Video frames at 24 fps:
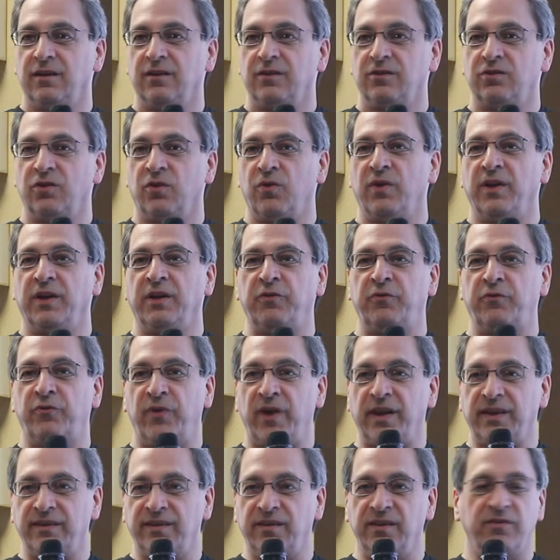So
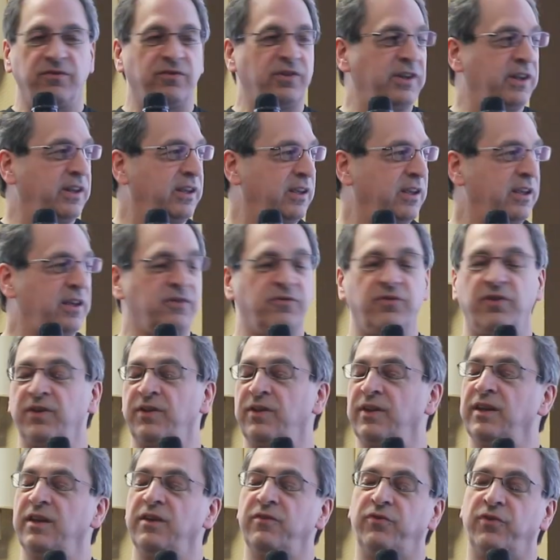effectively,
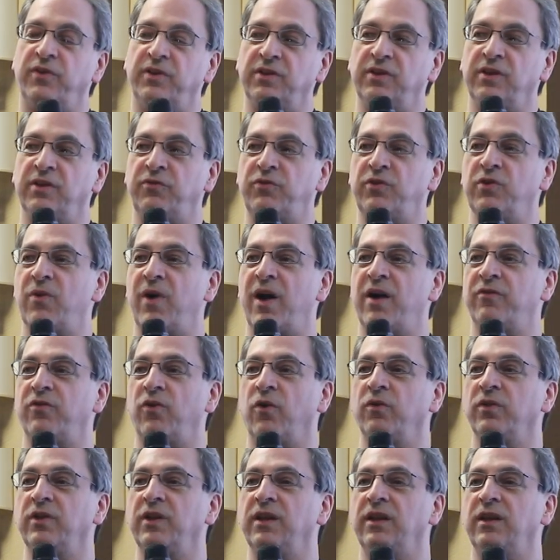even if you have
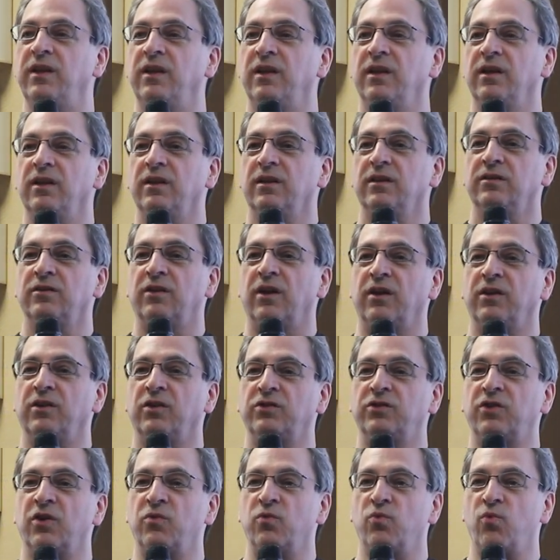only
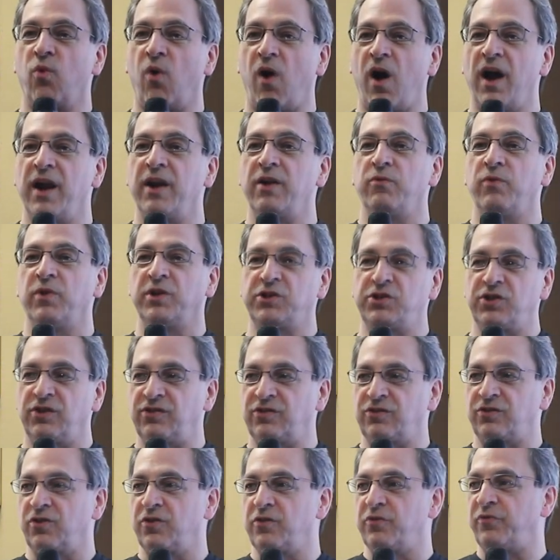the Y
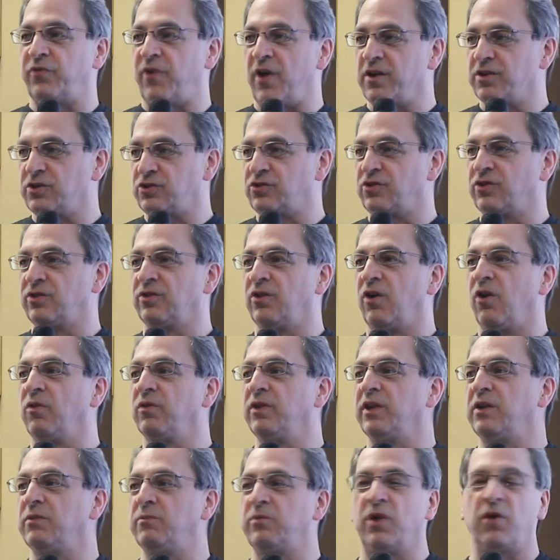register function
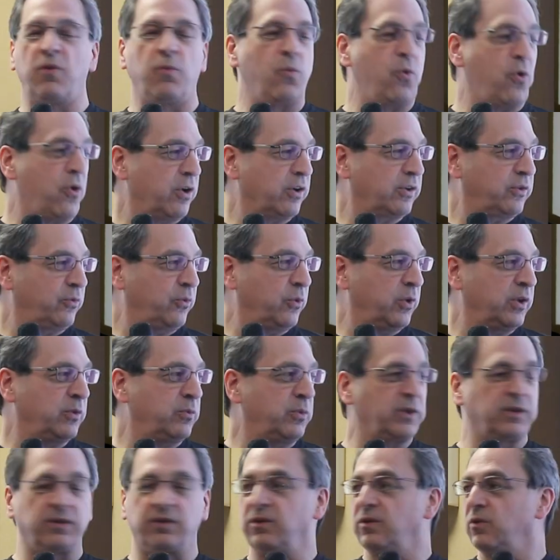only works
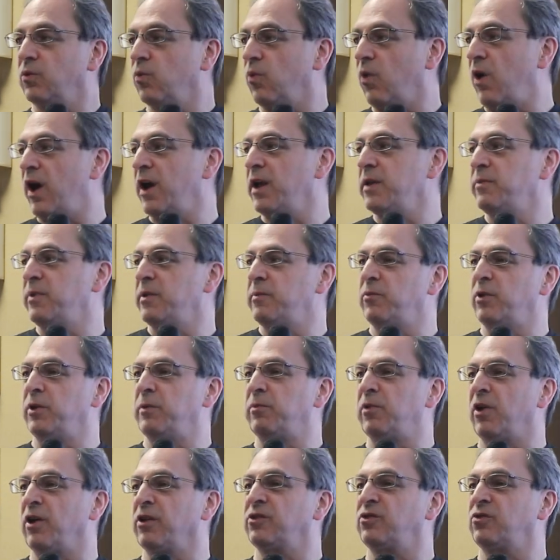with Y memory
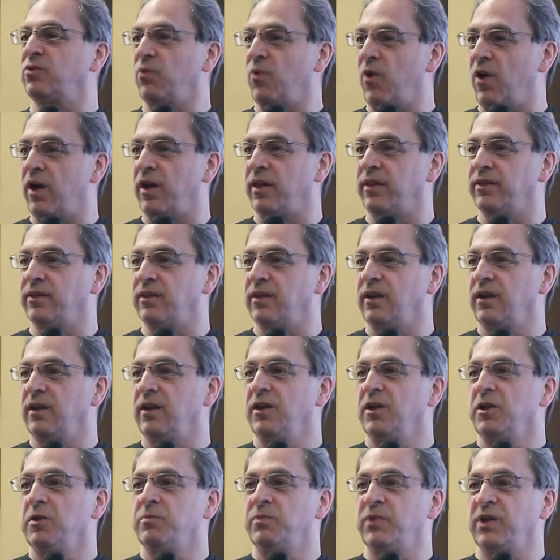blocks 1,
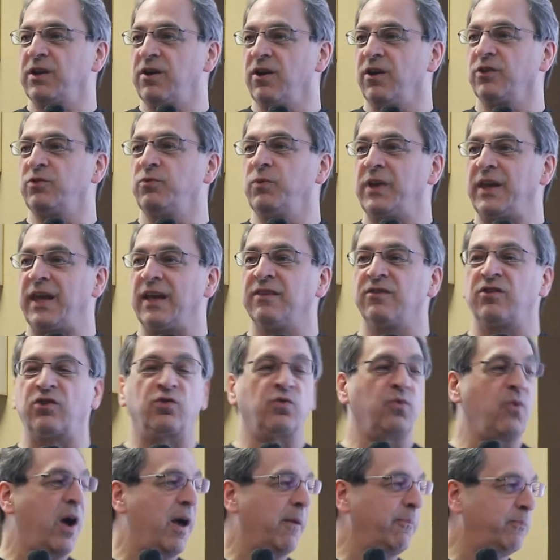because we can
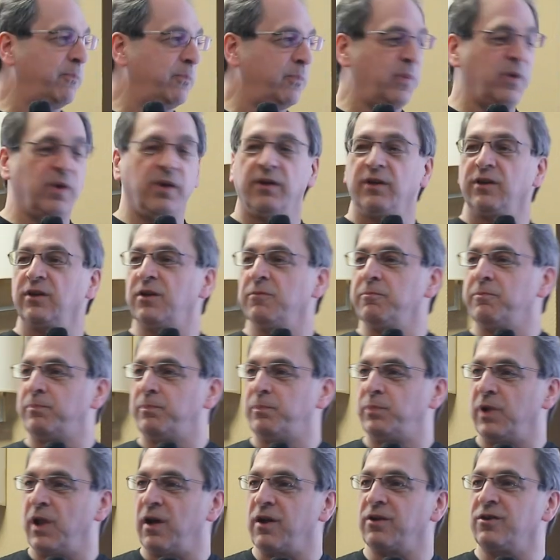swap
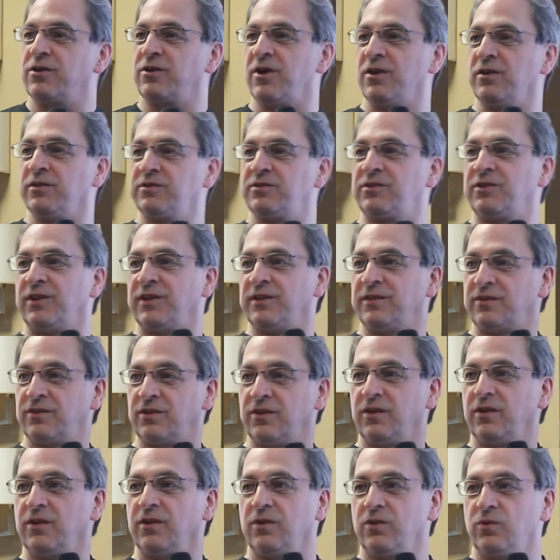block content,
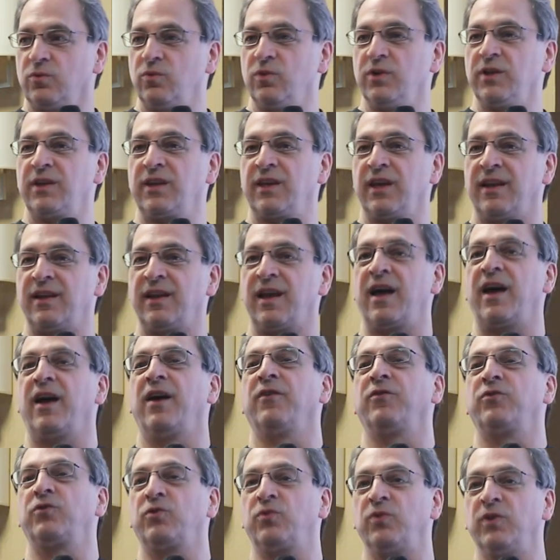we can
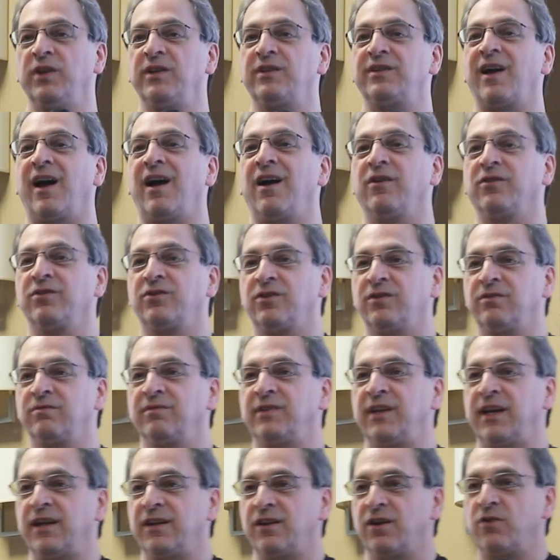have 3,000
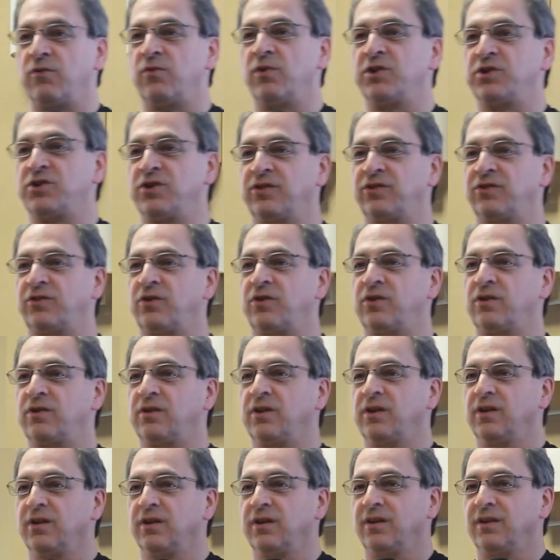data register
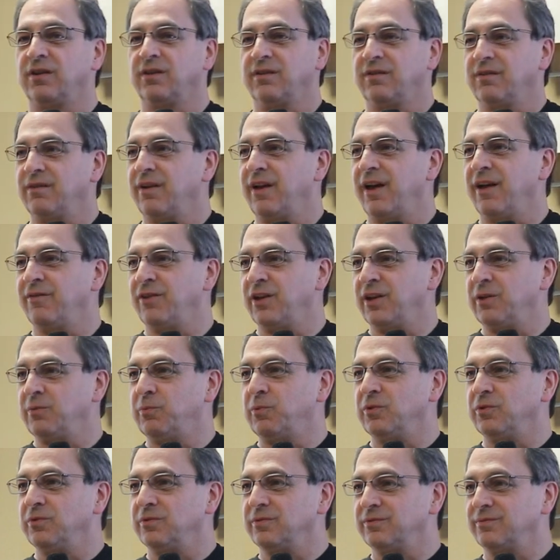
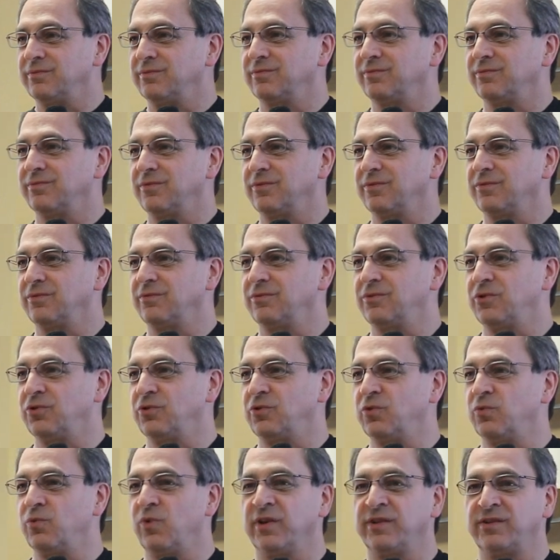available to
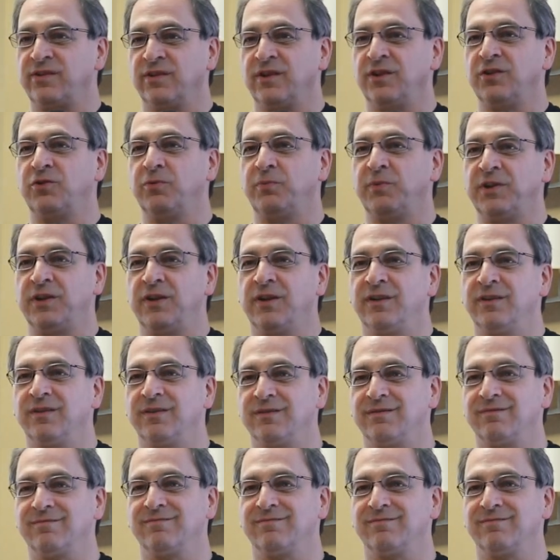do what's need to be done.